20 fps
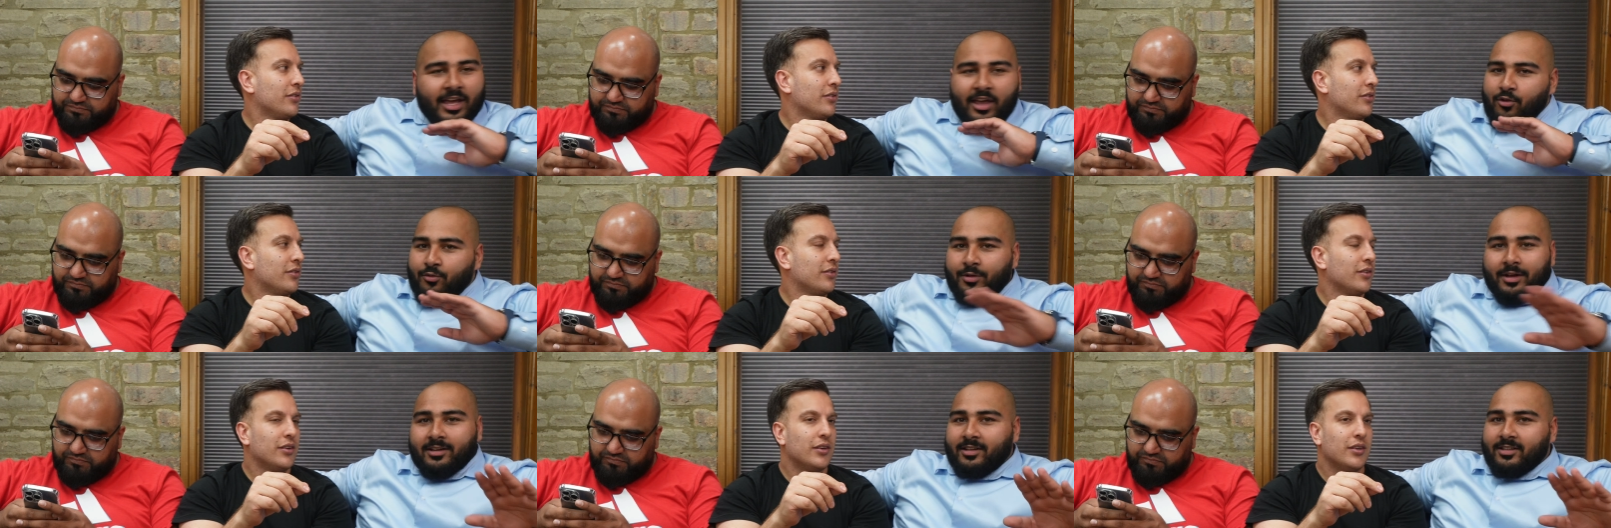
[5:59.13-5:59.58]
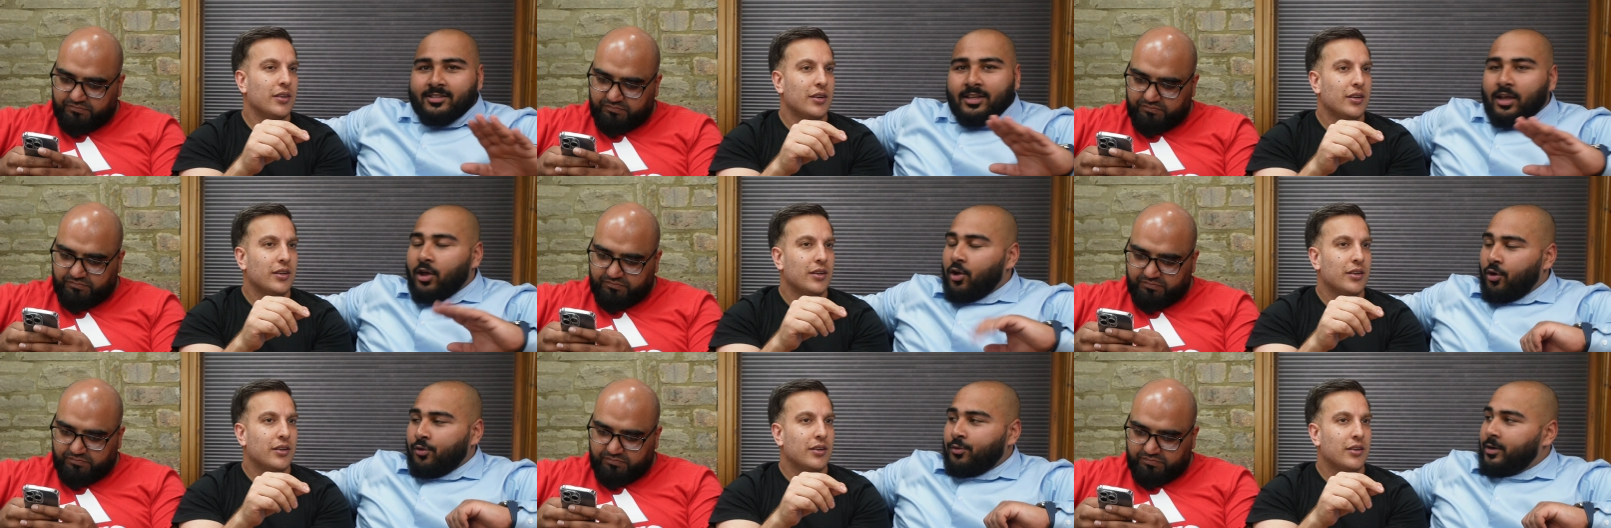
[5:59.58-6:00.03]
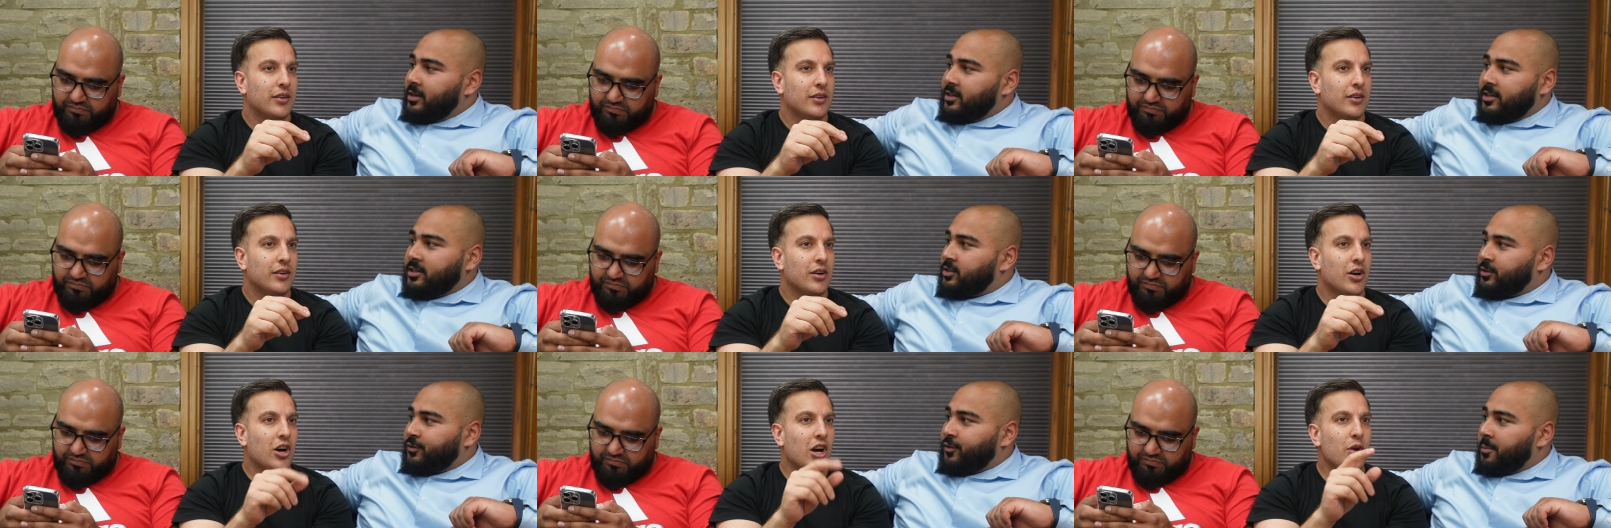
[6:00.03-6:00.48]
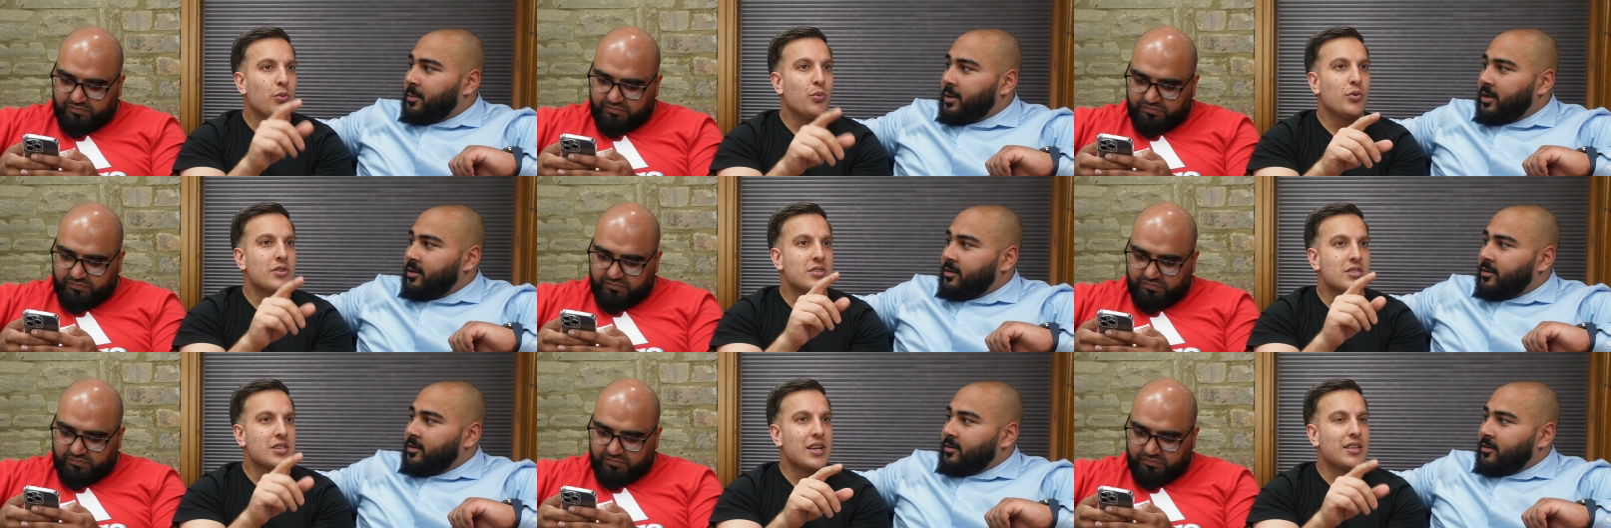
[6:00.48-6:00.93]
Speaker 1: Gatorade is horrendous. I
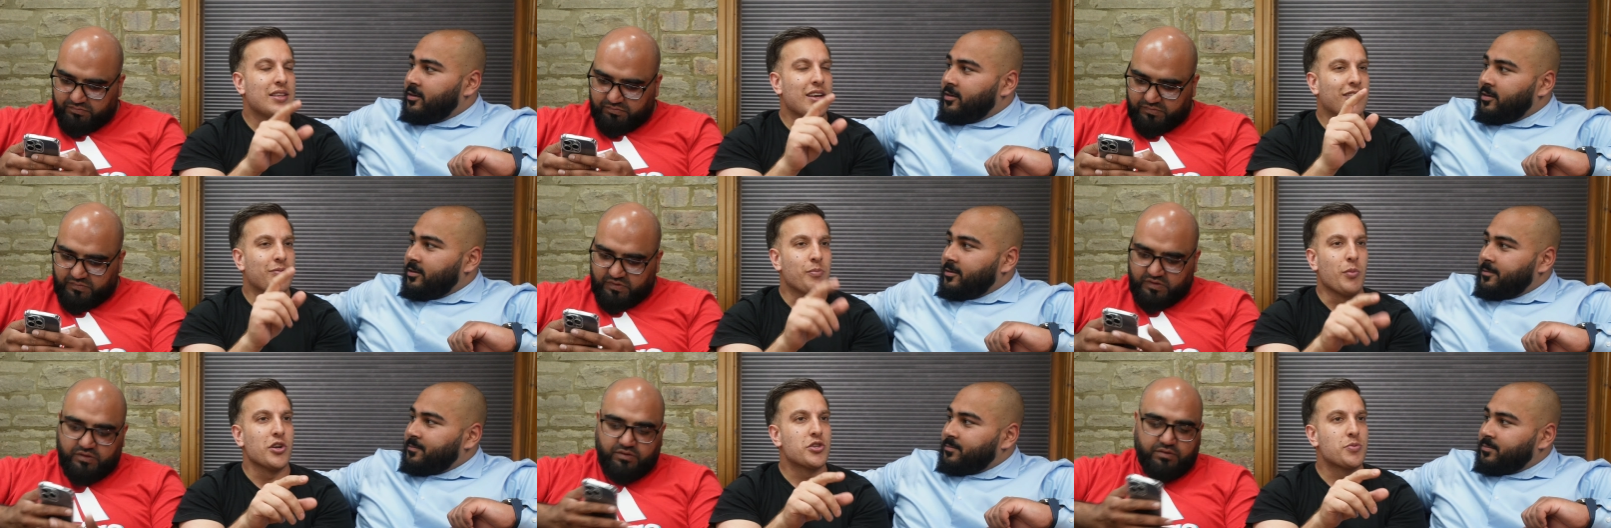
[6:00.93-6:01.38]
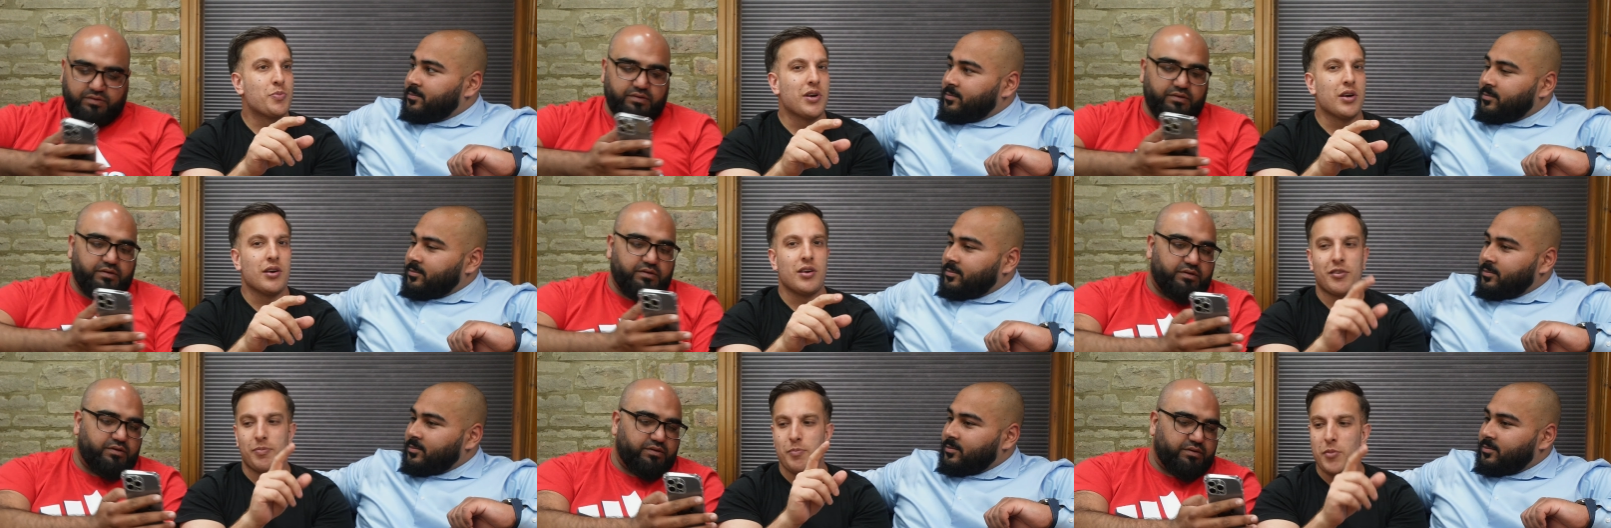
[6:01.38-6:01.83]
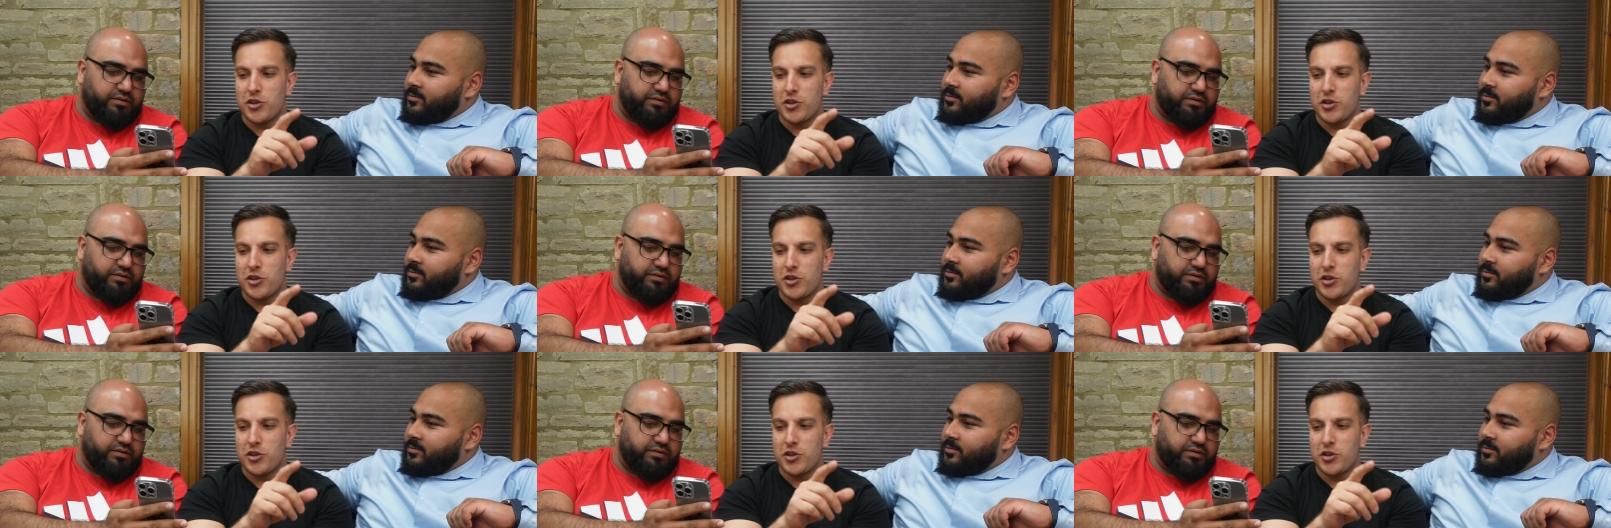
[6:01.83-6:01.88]
me. would say that's much look, better. It's look.